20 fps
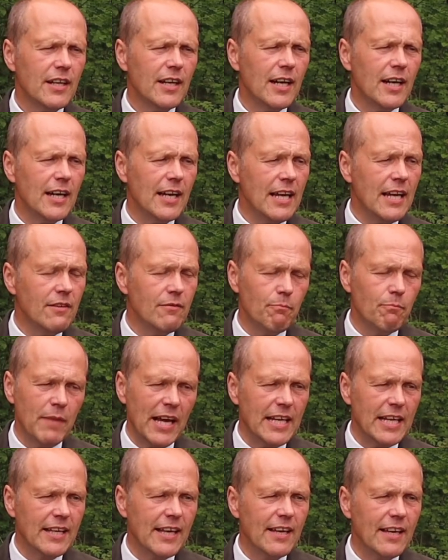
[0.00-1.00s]
Uh, in
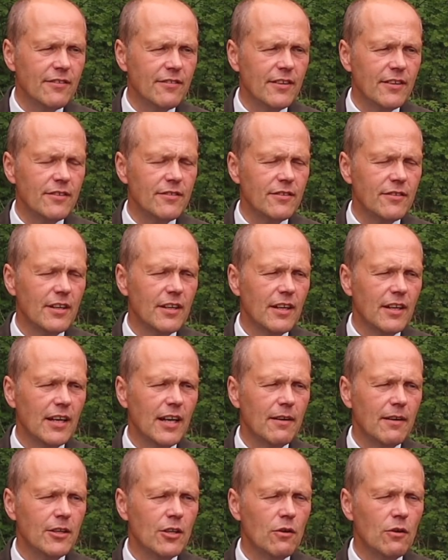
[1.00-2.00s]
many cases,
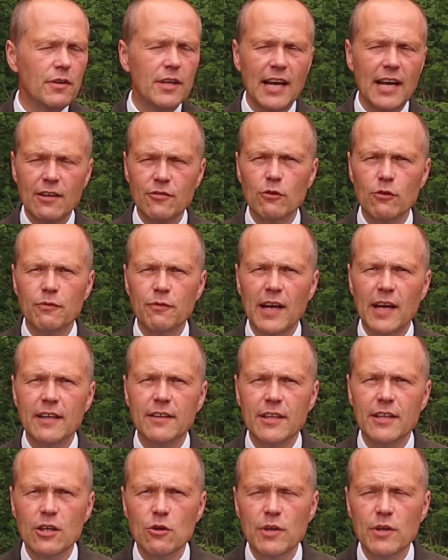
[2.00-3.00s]
uh, you know, the national flag
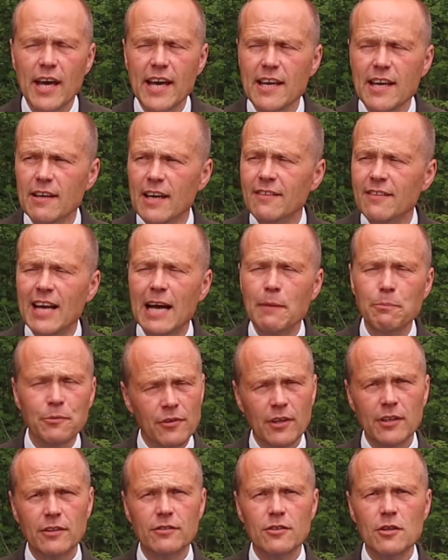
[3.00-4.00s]
of the UK is
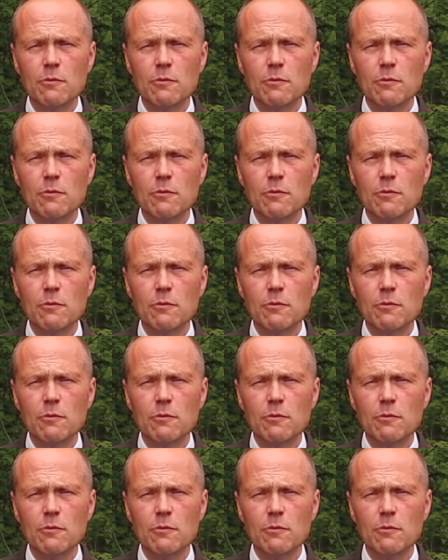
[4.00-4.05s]
absent.